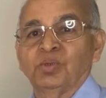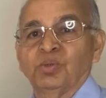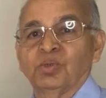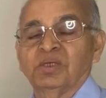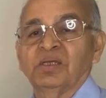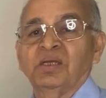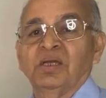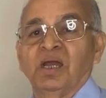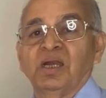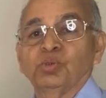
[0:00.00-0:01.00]
Okay,
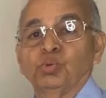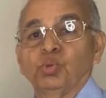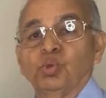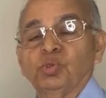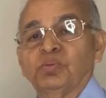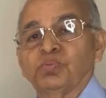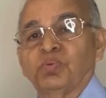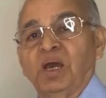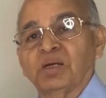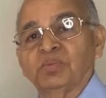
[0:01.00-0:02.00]
and those
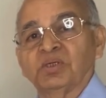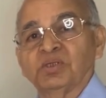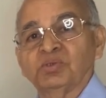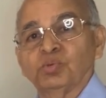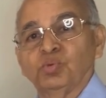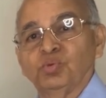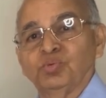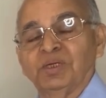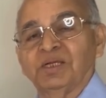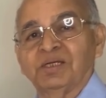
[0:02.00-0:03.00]
farmers who
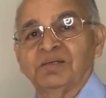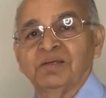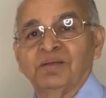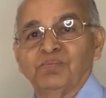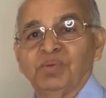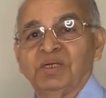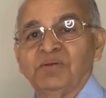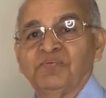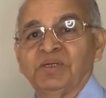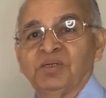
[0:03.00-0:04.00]
will get
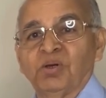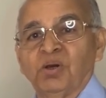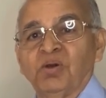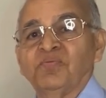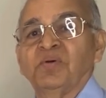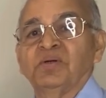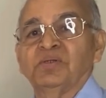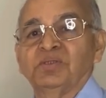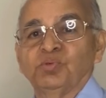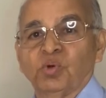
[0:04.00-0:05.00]
benefit of
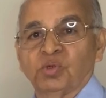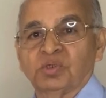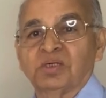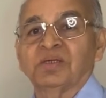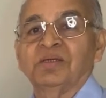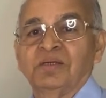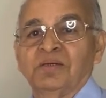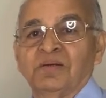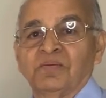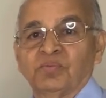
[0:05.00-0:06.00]
the water
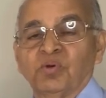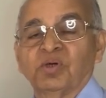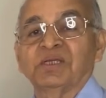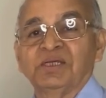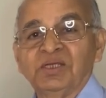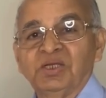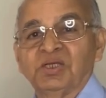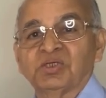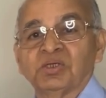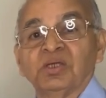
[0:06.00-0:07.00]
for
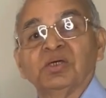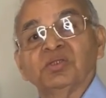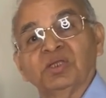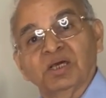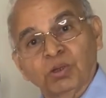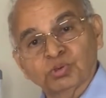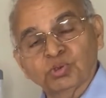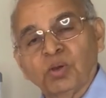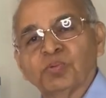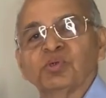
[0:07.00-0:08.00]
irrigation, they are also
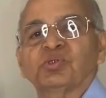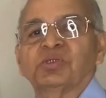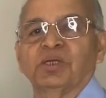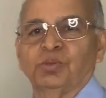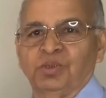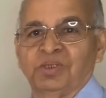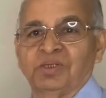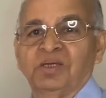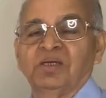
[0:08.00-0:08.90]
of course stakeholder,